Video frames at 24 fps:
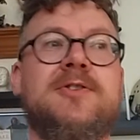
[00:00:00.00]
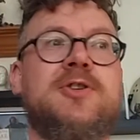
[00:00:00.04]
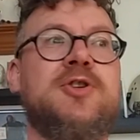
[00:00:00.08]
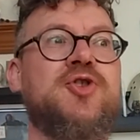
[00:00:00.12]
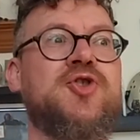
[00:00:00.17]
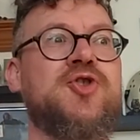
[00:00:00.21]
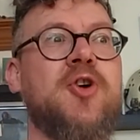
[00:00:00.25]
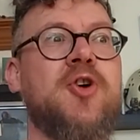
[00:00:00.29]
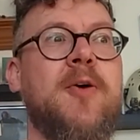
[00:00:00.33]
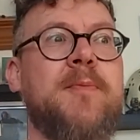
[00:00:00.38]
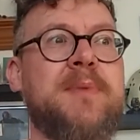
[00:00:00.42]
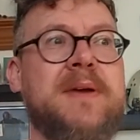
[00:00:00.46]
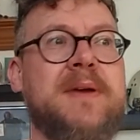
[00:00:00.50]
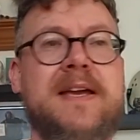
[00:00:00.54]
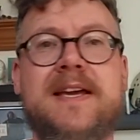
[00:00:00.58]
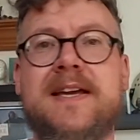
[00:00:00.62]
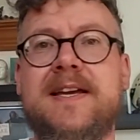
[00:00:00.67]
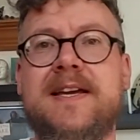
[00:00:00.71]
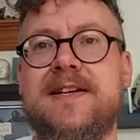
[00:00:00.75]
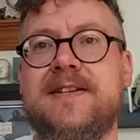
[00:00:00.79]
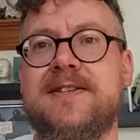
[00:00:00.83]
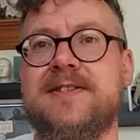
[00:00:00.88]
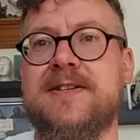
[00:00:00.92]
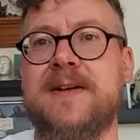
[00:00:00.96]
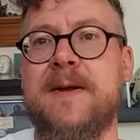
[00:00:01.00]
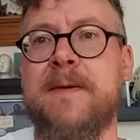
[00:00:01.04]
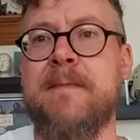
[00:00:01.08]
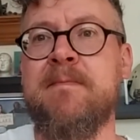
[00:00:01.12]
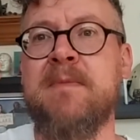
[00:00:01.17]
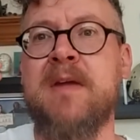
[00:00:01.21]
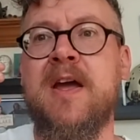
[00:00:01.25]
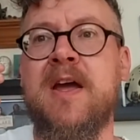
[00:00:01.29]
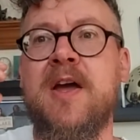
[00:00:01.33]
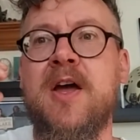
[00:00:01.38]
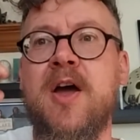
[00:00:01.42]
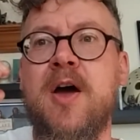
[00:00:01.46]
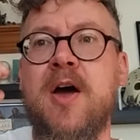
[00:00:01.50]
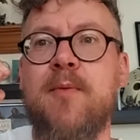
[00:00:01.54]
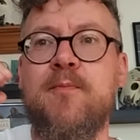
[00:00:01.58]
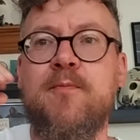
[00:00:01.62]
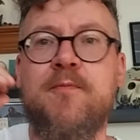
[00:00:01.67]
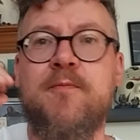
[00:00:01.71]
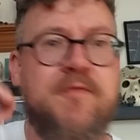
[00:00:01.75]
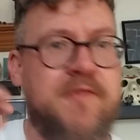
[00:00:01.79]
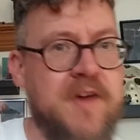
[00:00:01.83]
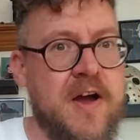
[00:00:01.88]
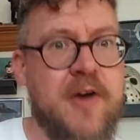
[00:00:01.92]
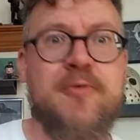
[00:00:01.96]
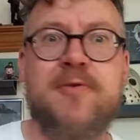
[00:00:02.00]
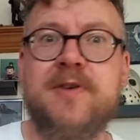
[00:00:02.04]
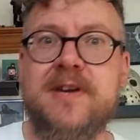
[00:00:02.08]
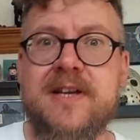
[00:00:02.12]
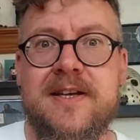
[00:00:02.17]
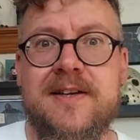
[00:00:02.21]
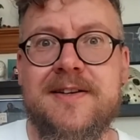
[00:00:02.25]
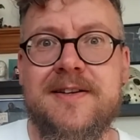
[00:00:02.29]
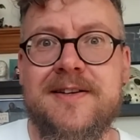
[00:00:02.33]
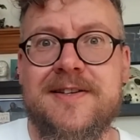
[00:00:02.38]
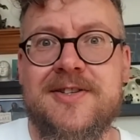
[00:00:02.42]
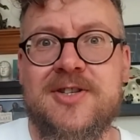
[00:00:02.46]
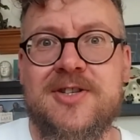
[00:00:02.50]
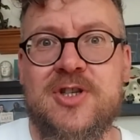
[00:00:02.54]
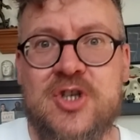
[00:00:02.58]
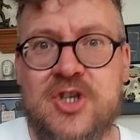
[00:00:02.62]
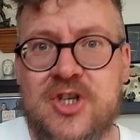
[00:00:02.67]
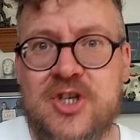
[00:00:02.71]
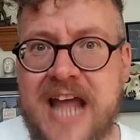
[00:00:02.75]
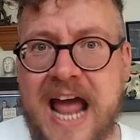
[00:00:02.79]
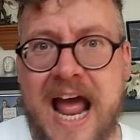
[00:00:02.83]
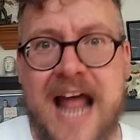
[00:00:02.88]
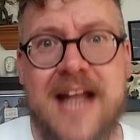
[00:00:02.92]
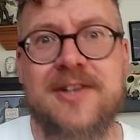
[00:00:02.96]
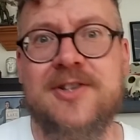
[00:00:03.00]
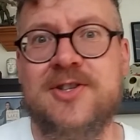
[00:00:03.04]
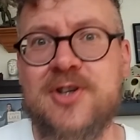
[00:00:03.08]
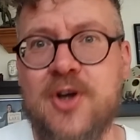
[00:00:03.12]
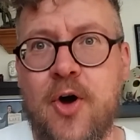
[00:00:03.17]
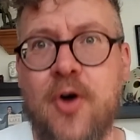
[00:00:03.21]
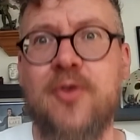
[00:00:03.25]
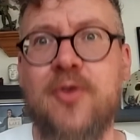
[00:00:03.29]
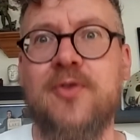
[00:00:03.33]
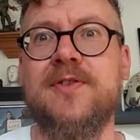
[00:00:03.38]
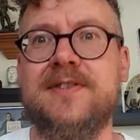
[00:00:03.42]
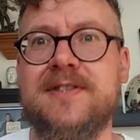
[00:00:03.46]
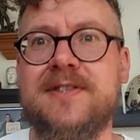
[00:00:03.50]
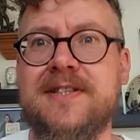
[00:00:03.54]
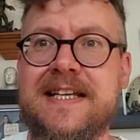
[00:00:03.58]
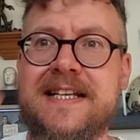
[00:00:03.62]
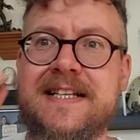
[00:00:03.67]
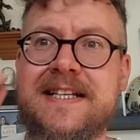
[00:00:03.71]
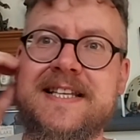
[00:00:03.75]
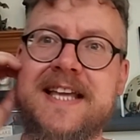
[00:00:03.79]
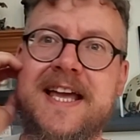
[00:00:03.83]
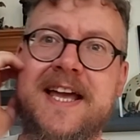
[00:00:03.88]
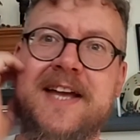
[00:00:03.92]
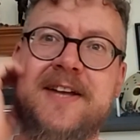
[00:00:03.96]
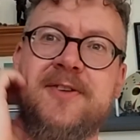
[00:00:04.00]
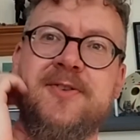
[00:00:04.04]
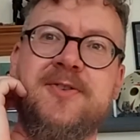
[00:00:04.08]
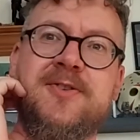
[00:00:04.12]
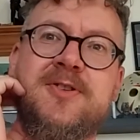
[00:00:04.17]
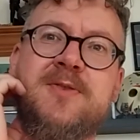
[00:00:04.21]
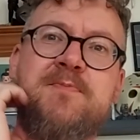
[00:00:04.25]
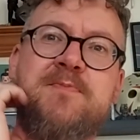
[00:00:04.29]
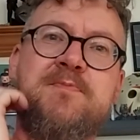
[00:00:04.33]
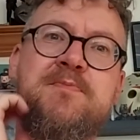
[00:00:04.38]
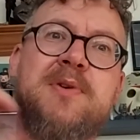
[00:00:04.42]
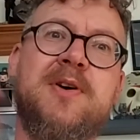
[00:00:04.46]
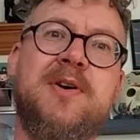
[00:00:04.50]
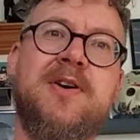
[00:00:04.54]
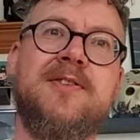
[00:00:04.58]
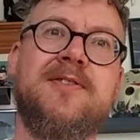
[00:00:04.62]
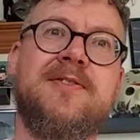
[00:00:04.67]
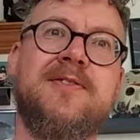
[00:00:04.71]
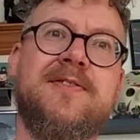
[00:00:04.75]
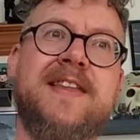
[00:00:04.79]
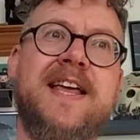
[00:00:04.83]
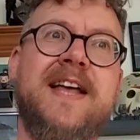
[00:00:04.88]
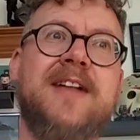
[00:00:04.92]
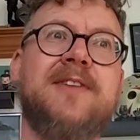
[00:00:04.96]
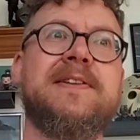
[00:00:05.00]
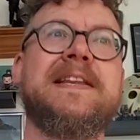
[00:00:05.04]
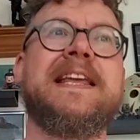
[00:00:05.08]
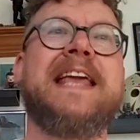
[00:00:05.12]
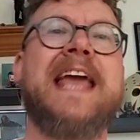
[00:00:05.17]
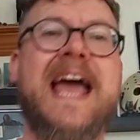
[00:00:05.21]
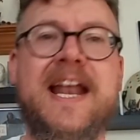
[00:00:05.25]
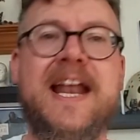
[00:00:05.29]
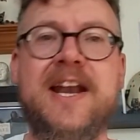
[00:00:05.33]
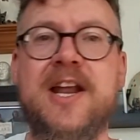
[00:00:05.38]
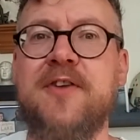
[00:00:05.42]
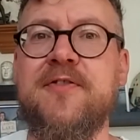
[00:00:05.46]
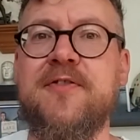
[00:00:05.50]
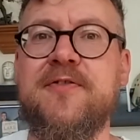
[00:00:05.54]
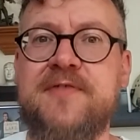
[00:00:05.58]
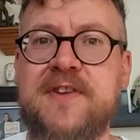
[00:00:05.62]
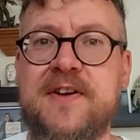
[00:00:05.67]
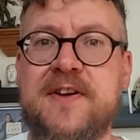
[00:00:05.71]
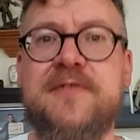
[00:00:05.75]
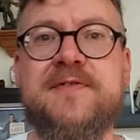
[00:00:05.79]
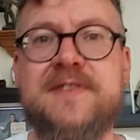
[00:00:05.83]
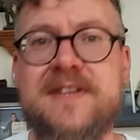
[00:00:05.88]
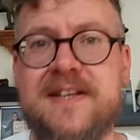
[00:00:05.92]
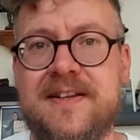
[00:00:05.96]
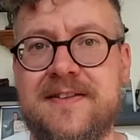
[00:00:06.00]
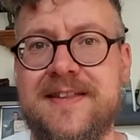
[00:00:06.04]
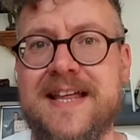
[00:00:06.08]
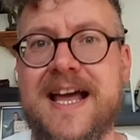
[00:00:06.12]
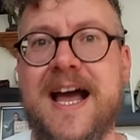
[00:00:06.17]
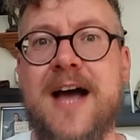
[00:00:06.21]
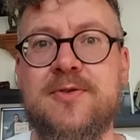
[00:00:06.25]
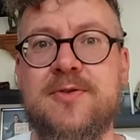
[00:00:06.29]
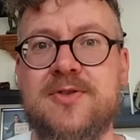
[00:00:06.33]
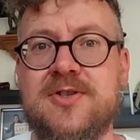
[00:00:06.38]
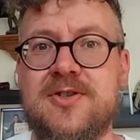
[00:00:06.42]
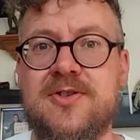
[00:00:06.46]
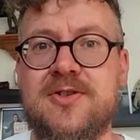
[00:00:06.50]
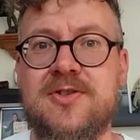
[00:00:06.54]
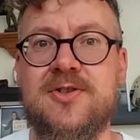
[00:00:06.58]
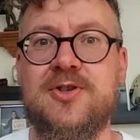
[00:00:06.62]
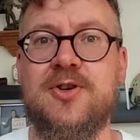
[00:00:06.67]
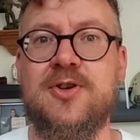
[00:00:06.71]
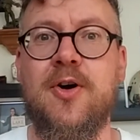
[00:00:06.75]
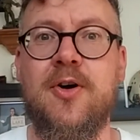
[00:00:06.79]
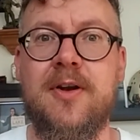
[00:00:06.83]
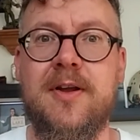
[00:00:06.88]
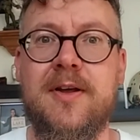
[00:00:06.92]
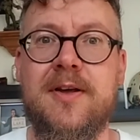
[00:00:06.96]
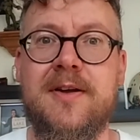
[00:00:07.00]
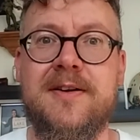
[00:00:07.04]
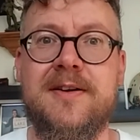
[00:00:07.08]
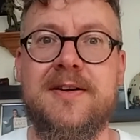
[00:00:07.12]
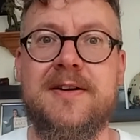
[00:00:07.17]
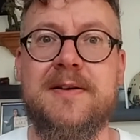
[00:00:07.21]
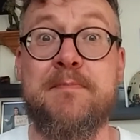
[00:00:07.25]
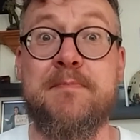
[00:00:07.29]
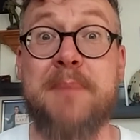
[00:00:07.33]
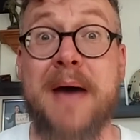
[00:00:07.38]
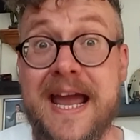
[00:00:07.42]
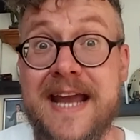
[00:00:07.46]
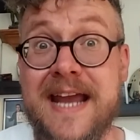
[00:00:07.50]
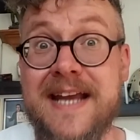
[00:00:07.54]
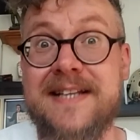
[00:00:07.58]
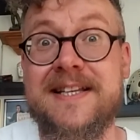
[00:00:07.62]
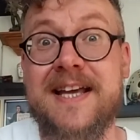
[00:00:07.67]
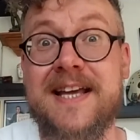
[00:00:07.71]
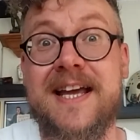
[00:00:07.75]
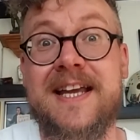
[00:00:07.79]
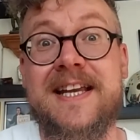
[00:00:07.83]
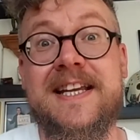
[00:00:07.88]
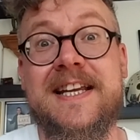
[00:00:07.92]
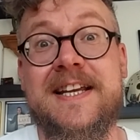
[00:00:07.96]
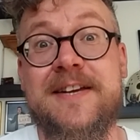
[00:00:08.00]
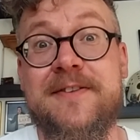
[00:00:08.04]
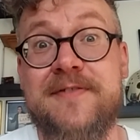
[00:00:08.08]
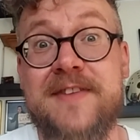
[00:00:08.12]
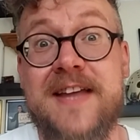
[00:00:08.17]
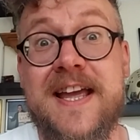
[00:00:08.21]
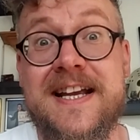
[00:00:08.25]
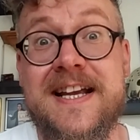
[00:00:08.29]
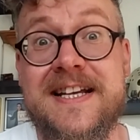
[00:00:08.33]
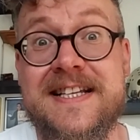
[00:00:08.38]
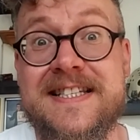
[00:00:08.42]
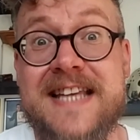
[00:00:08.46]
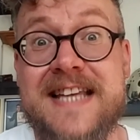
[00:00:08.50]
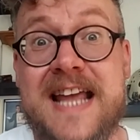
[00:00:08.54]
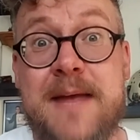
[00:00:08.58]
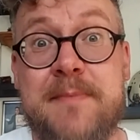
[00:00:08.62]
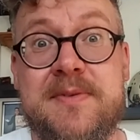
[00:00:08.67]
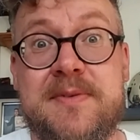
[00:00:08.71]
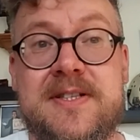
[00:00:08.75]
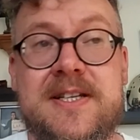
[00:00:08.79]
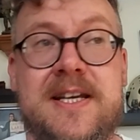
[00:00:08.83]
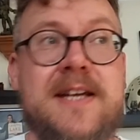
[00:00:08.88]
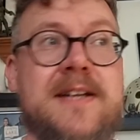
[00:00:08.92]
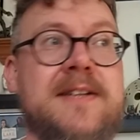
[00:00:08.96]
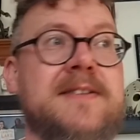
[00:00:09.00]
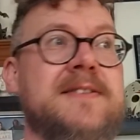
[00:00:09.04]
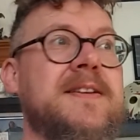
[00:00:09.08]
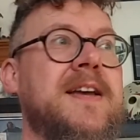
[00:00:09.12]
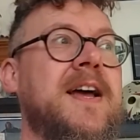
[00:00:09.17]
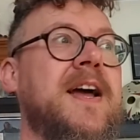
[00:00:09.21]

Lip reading: The job is very scant on details, but they'll get a $50,000 payday if they accept it.